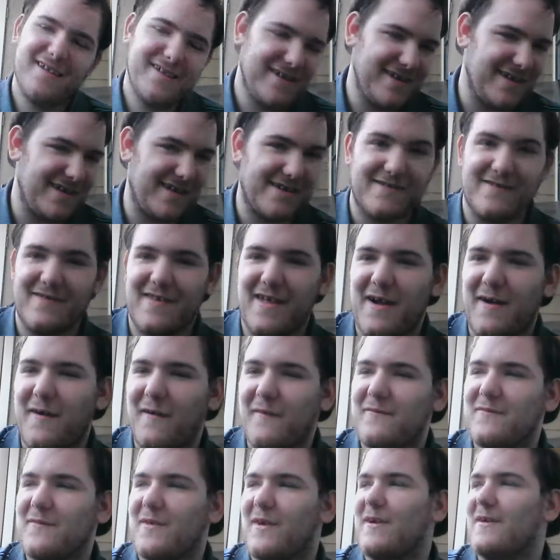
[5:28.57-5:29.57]
yeah, they
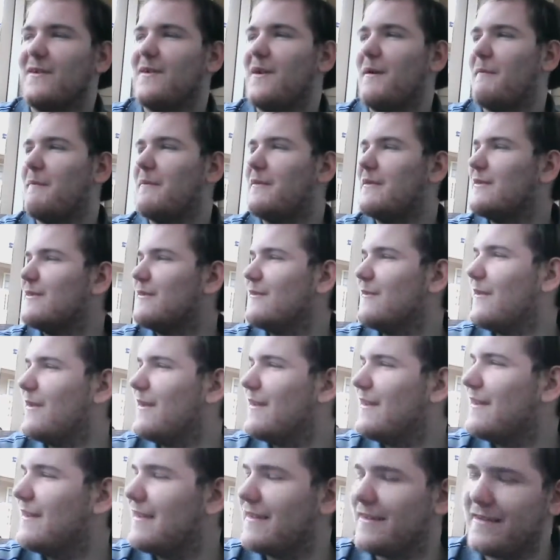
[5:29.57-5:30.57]
all start to do it,
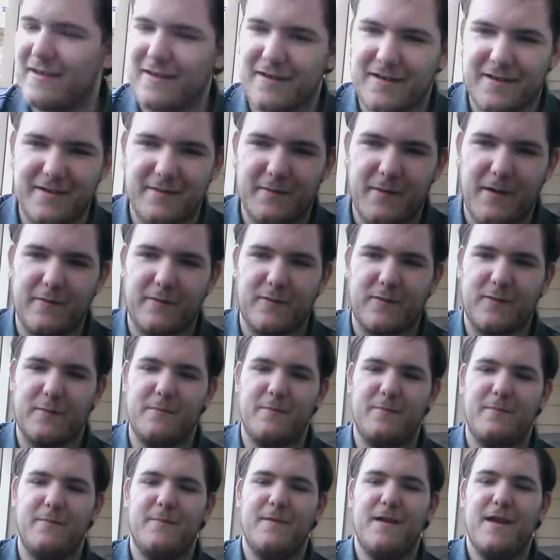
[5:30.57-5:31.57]
and they're going to have
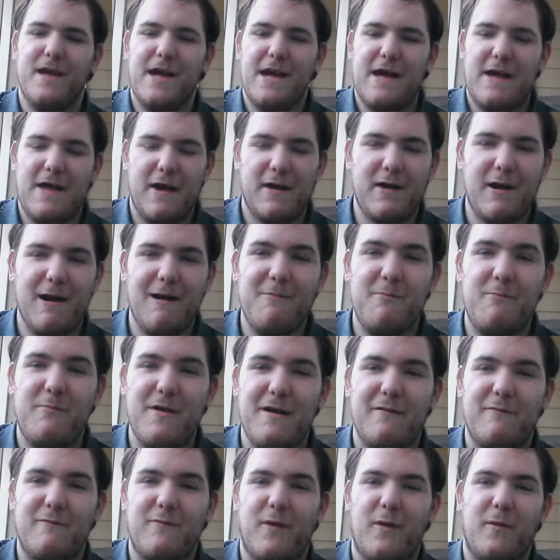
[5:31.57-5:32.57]
become a
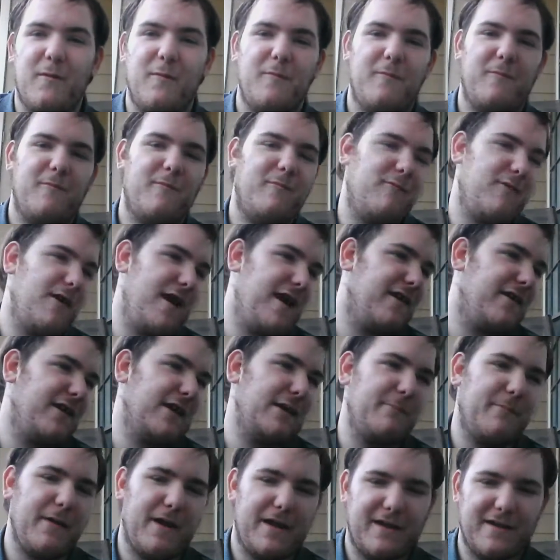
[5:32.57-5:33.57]
bit more rarity,
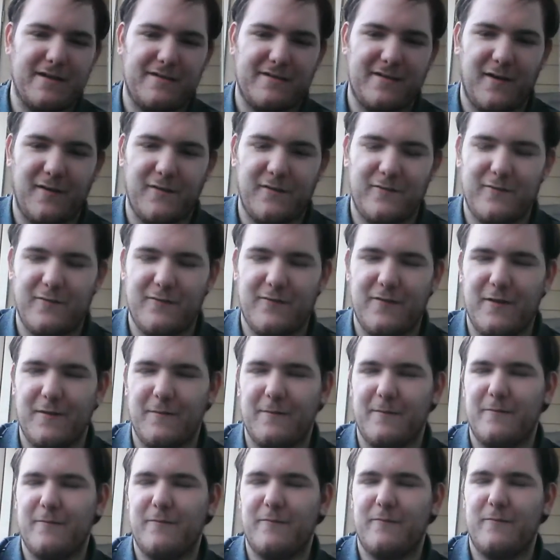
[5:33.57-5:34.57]
big and tough,
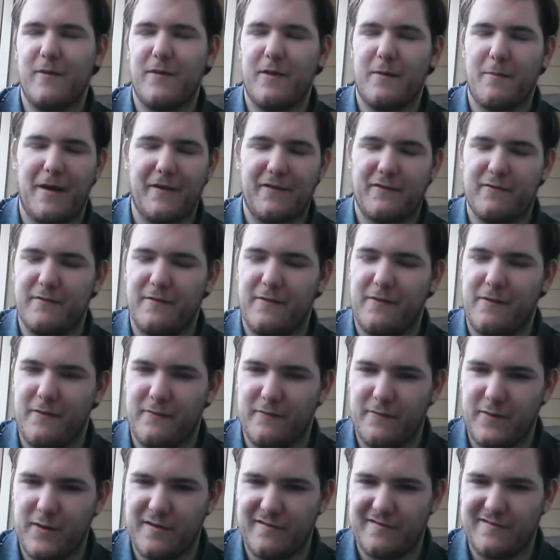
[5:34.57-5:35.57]
when they're about to read the
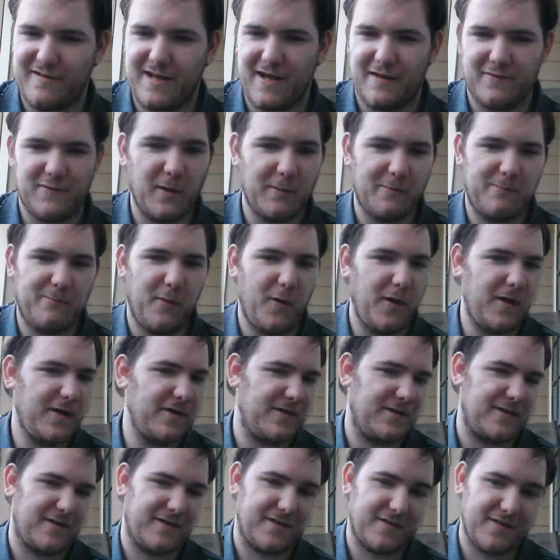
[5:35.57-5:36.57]
review, she got no spoiler
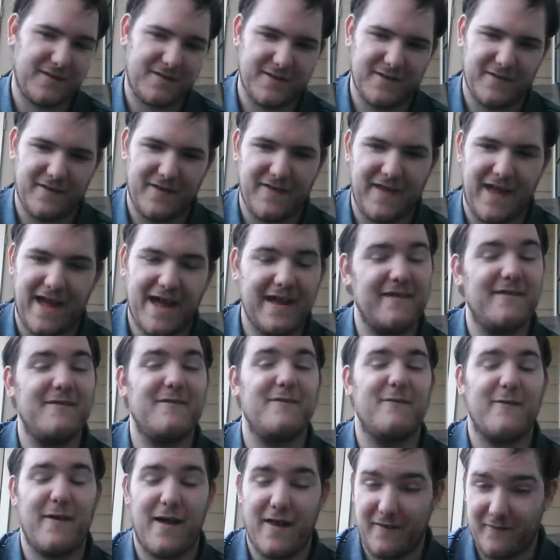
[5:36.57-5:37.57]
or something like that,
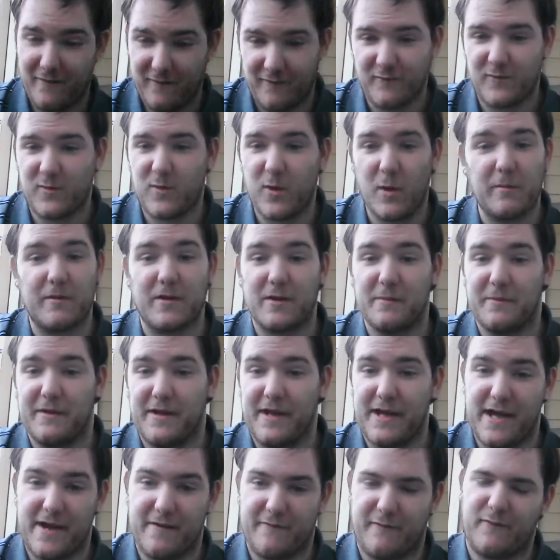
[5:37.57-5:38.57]
that clip could be
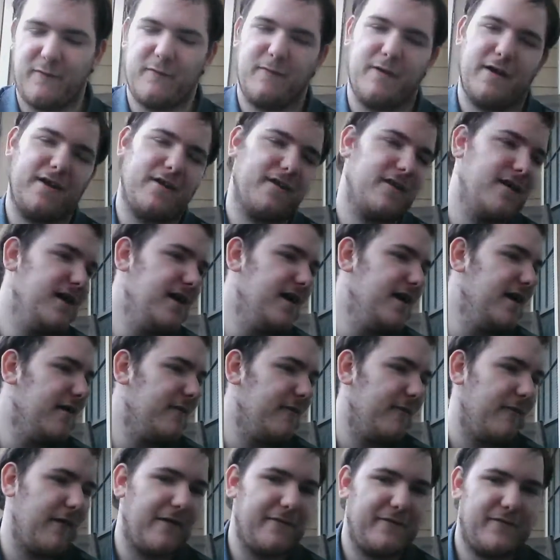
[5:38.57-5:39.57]
everywhere,
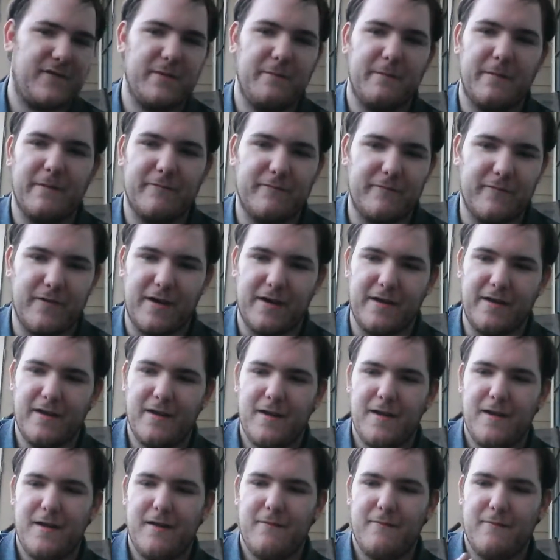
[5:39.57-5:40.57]
that's going to be, but,
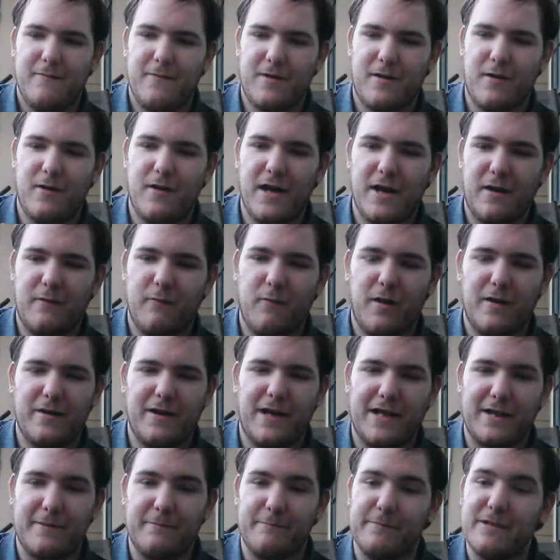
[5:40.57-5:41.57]
we're going one
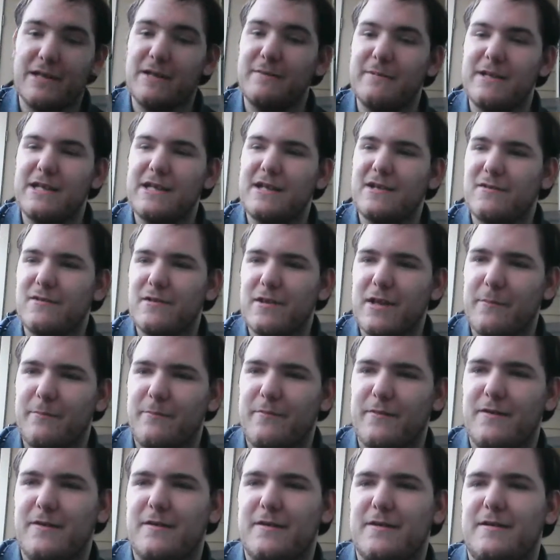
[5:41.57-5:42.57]
like meme clip,
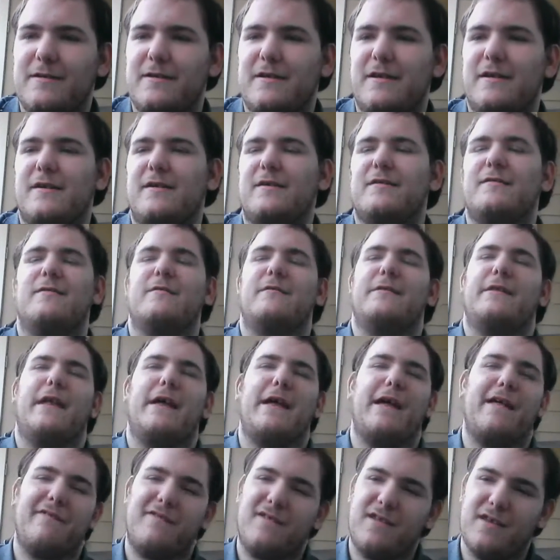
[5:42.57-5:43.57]
you know, and
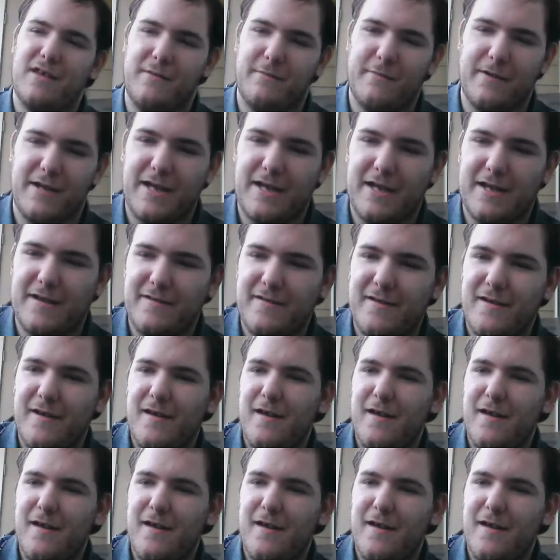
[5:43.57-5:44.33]
that's gonna be it.